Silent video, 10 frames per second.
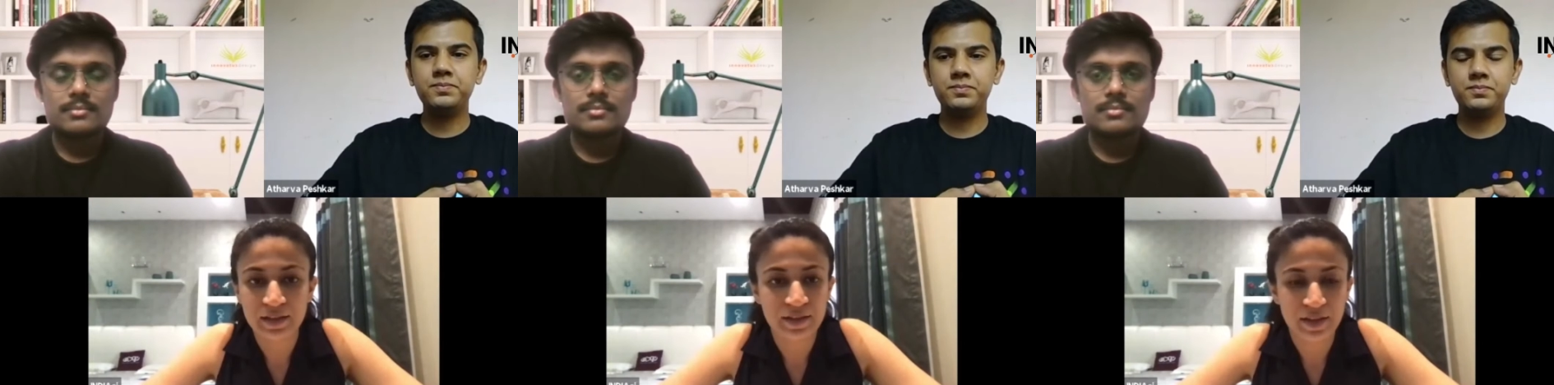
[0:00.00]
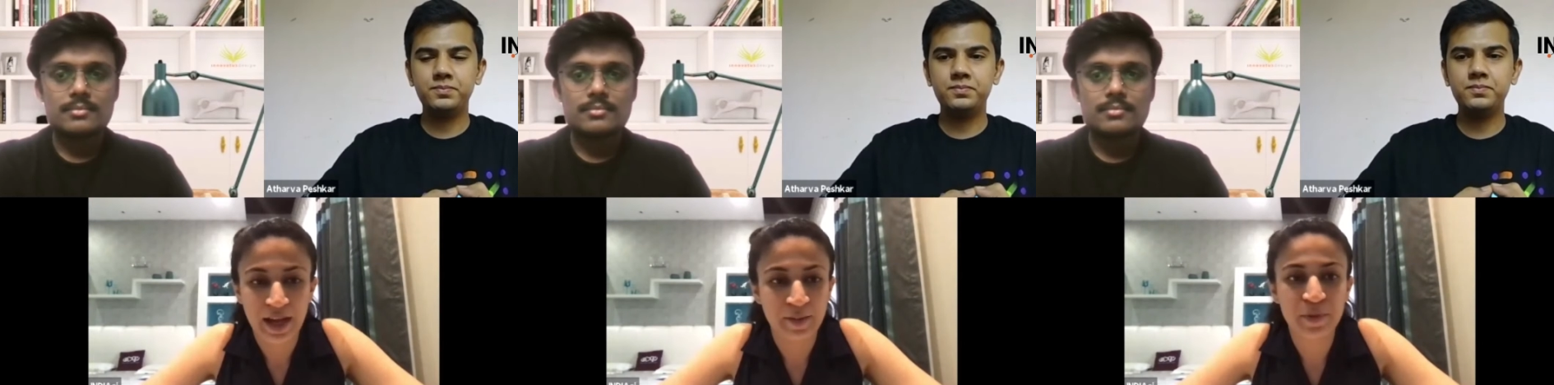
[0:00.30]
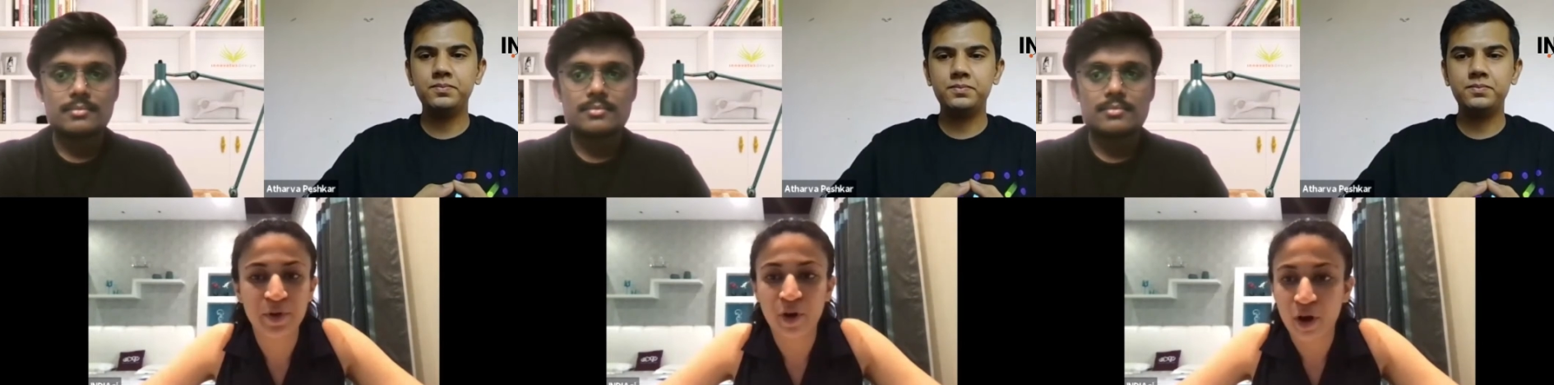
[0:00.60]
Speaker 1: and
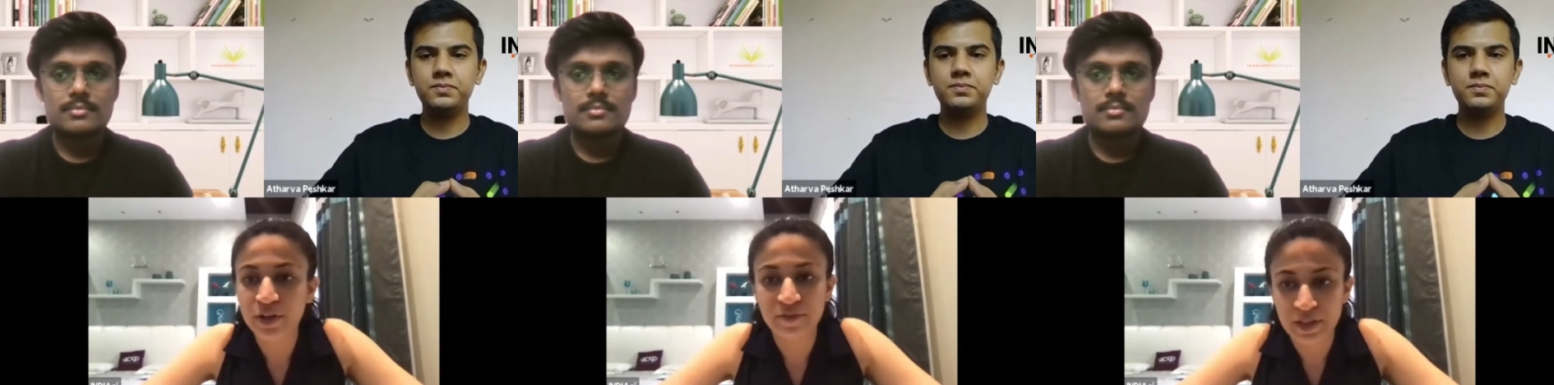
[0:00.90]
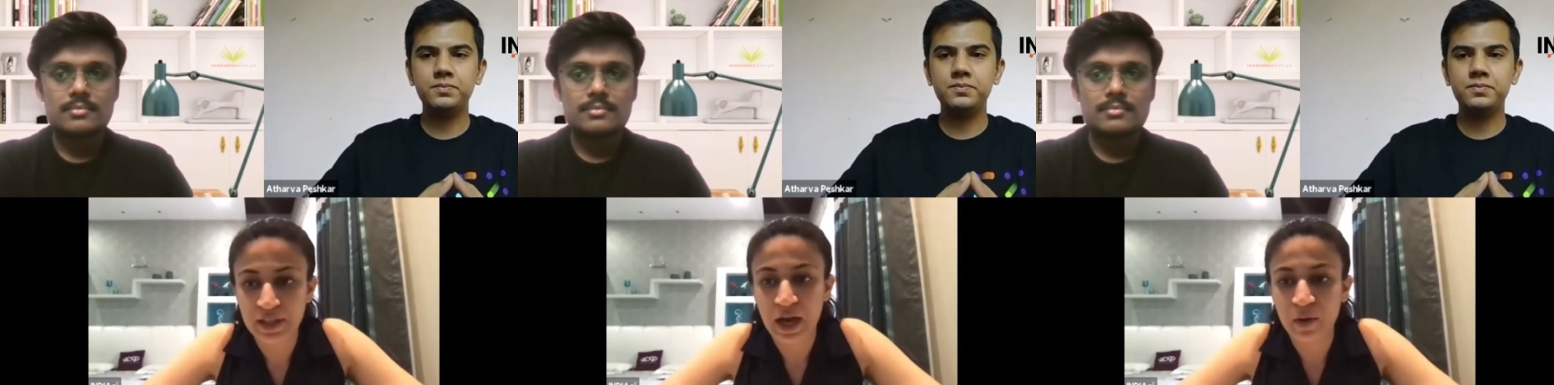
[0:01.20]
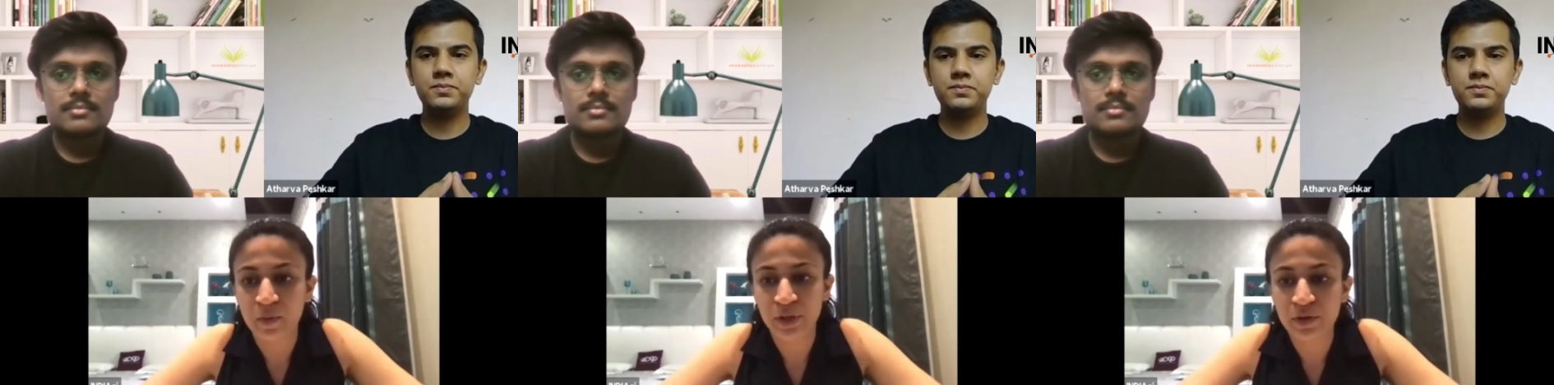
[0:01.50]
pornography, how we
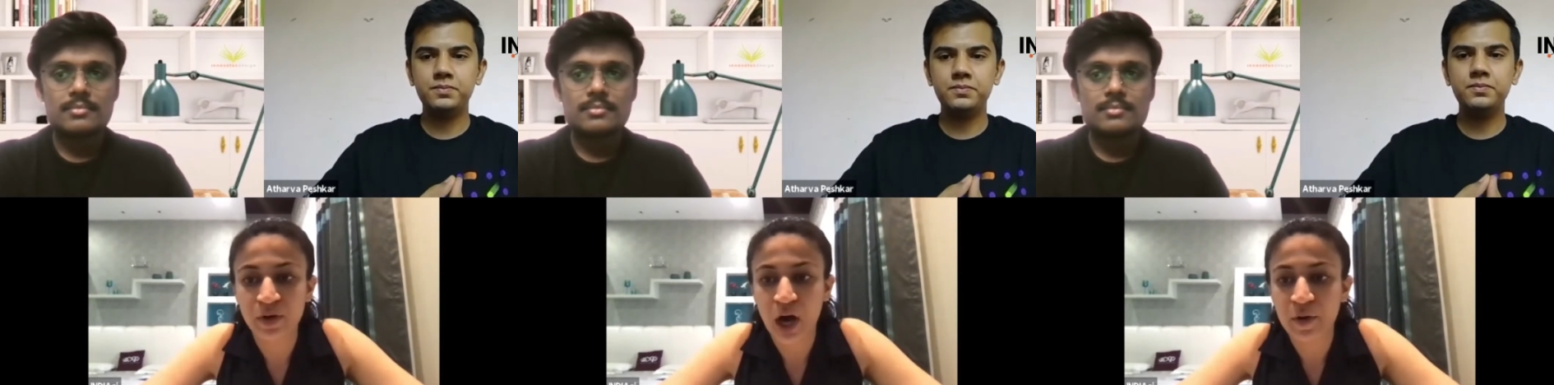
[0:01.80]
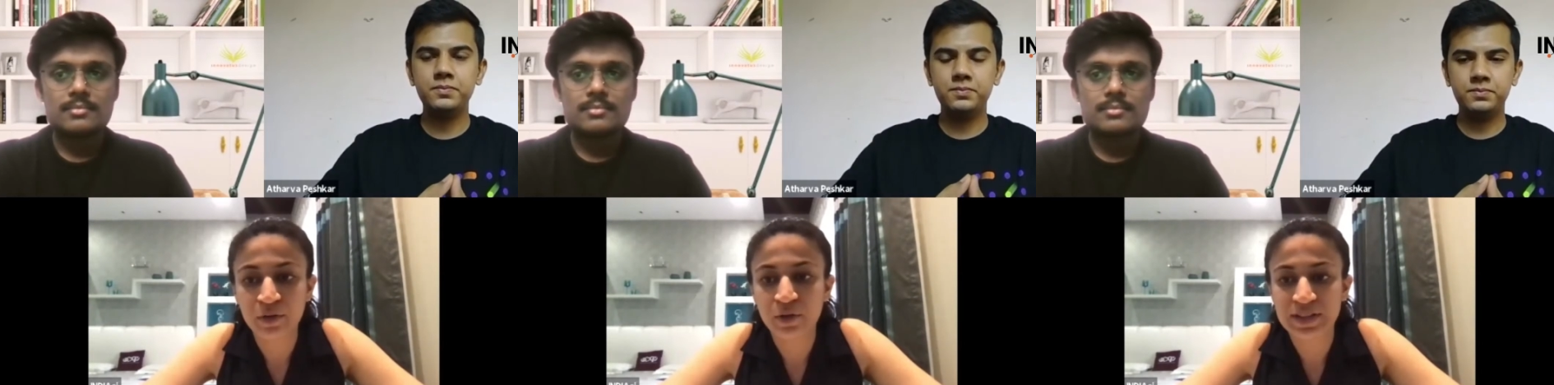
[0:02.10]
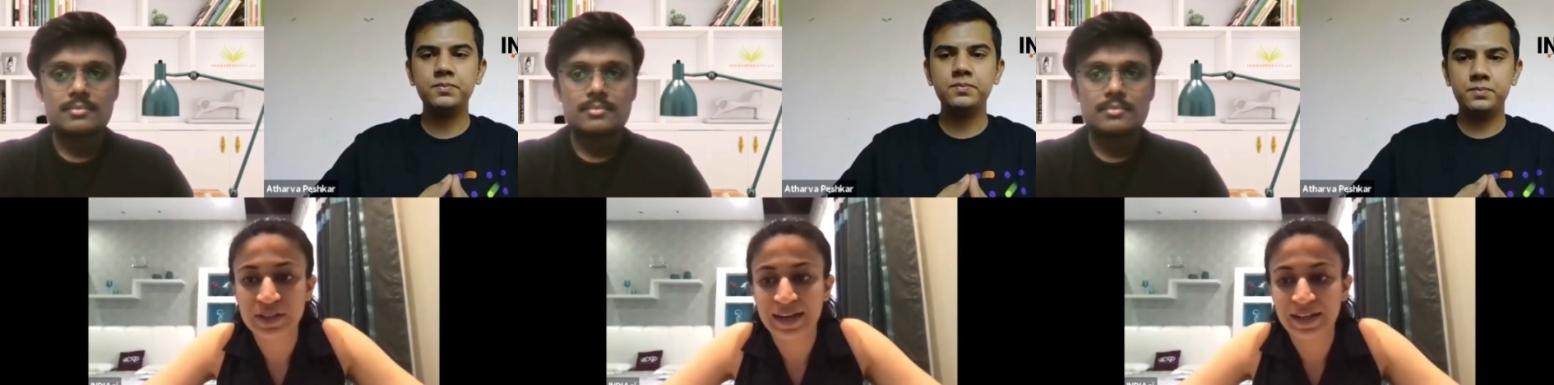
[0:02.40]
know how it goes hand
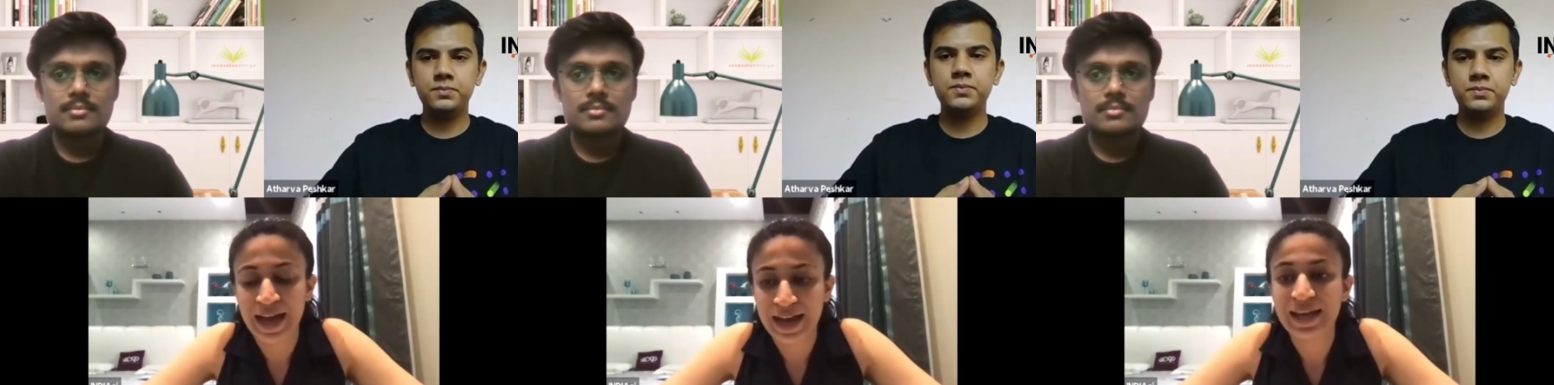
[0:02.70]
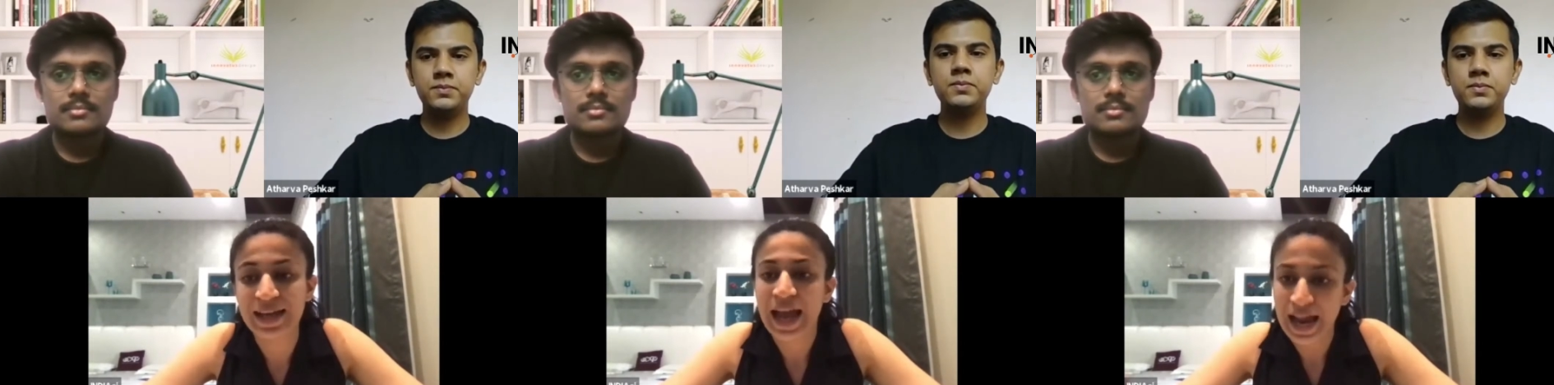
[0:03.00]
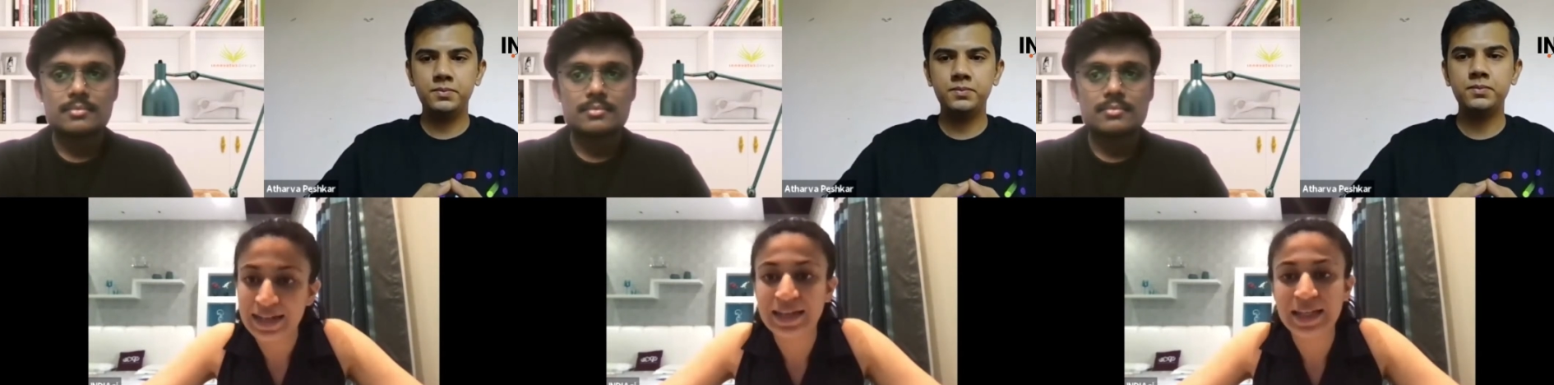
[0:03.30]
in hand, and
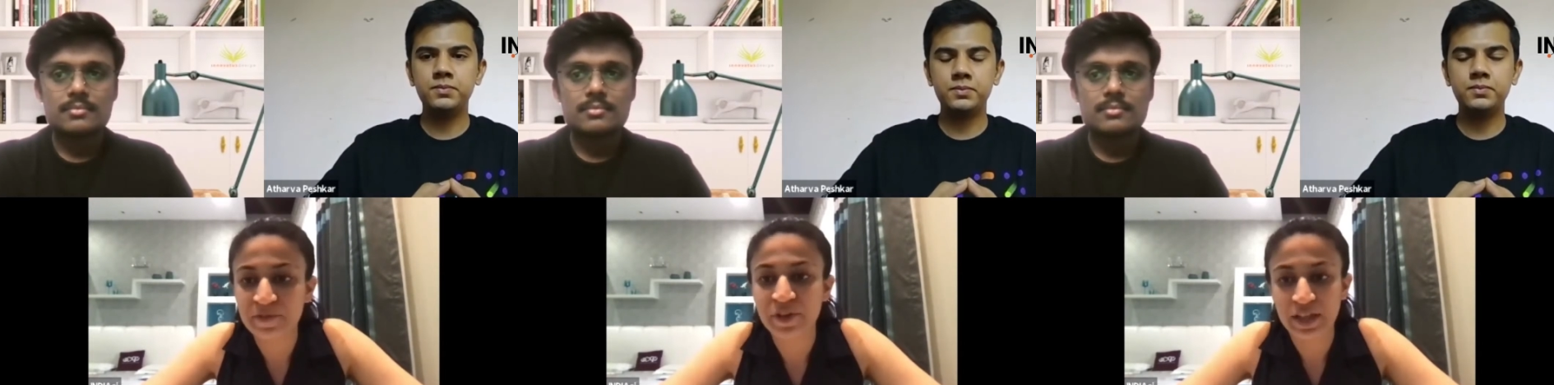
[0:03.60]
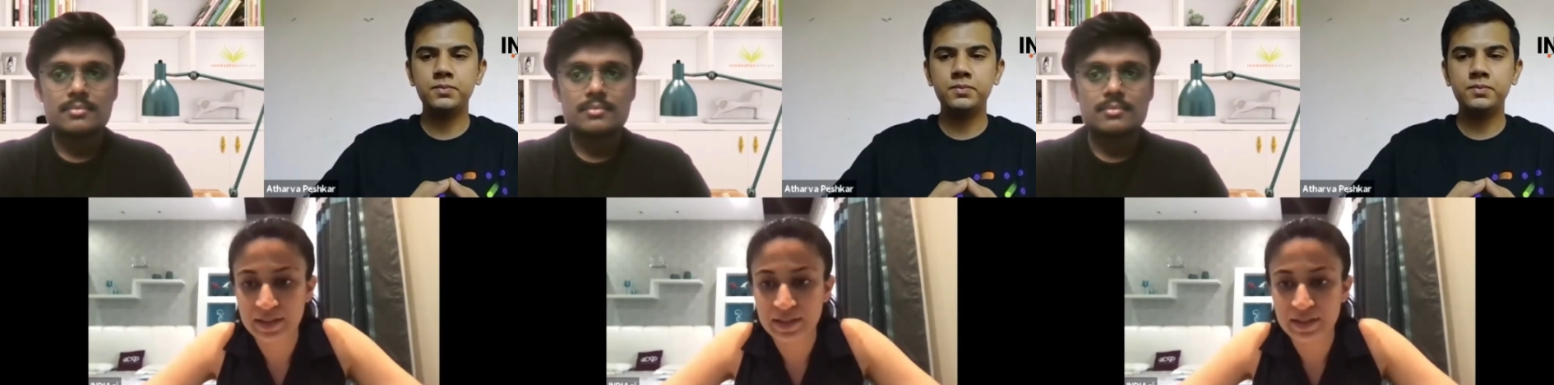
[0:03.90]
deepfakes